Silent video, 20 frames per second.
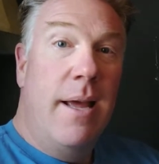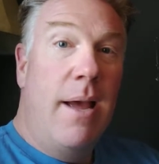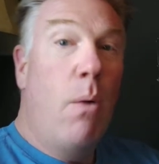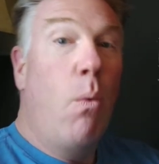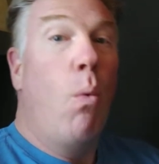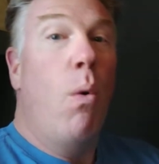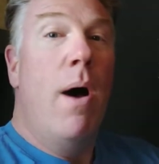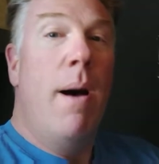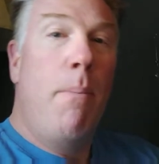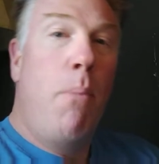
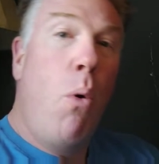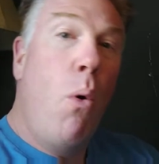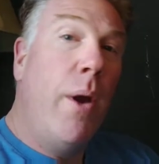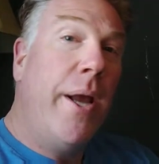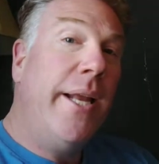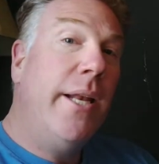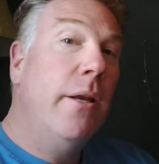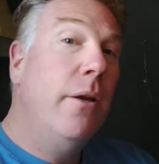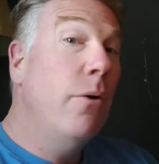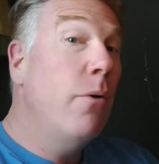At what
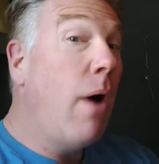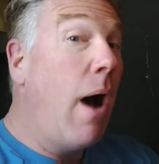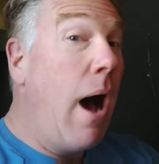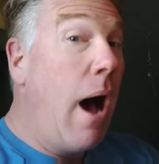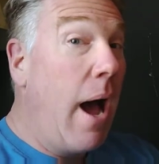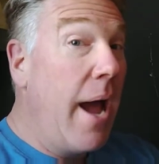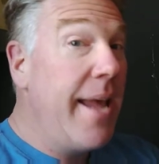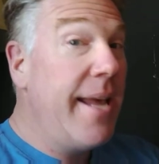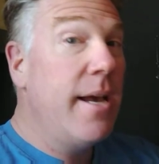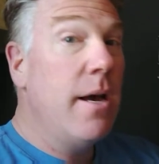point do
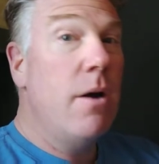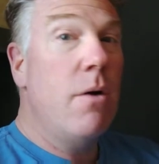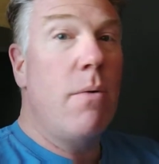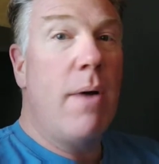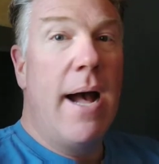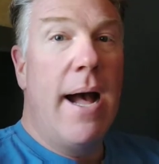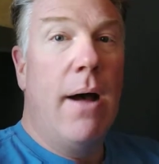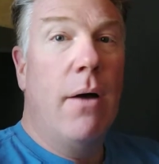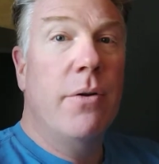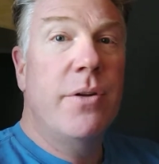I go
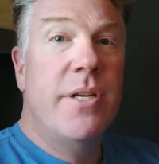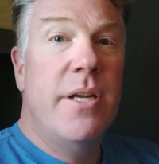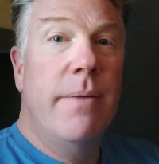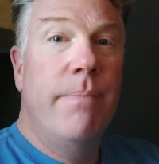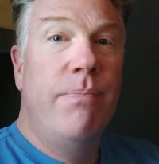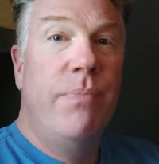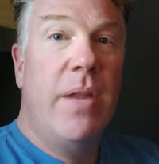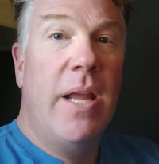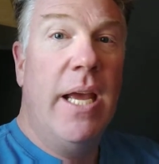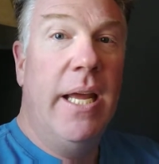out
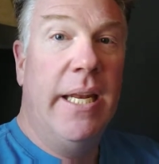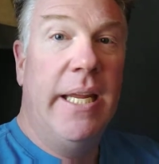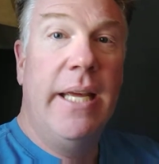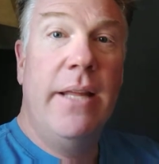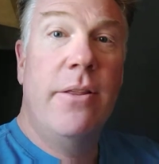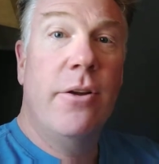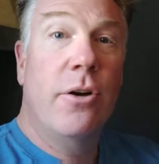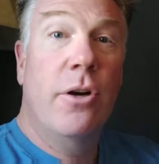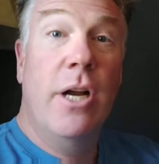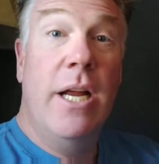and
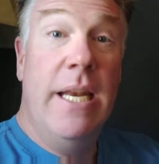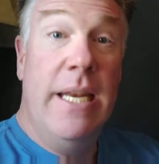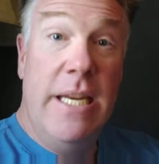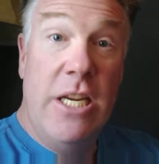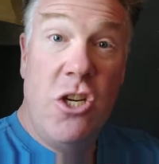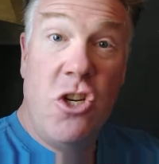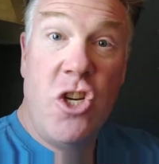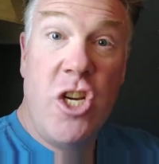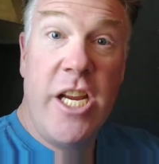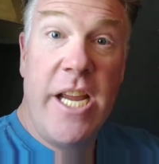either
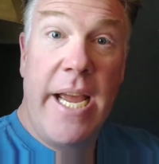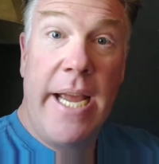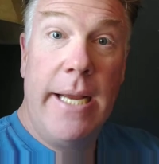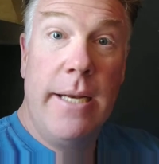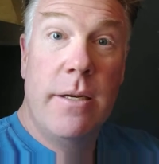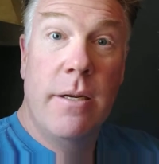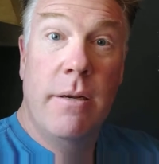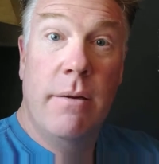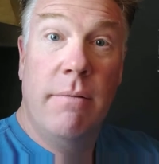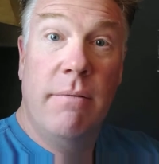
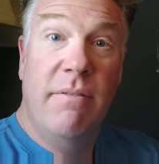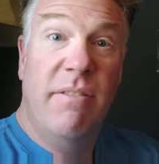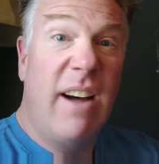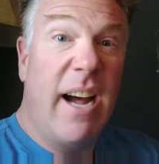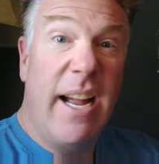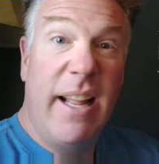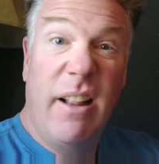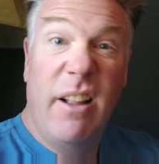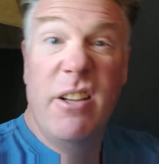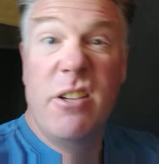initiate
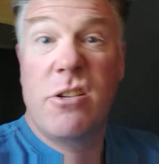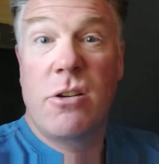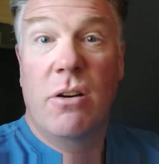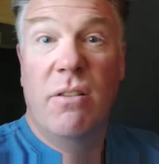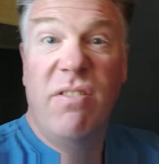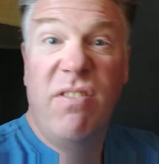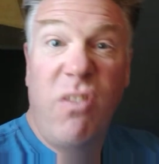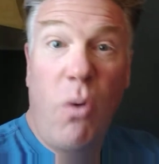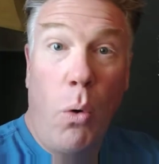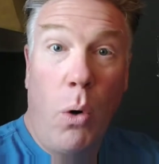violence or
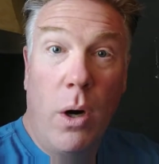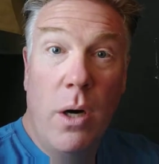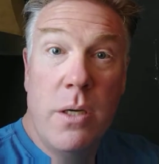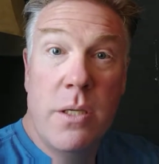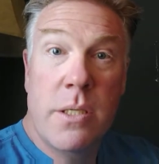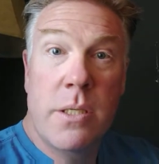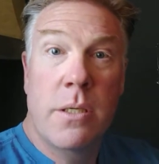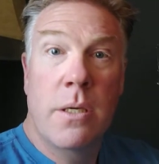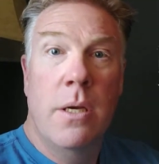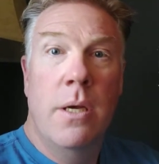
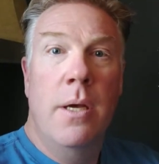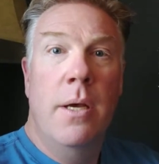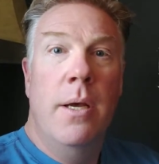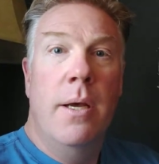force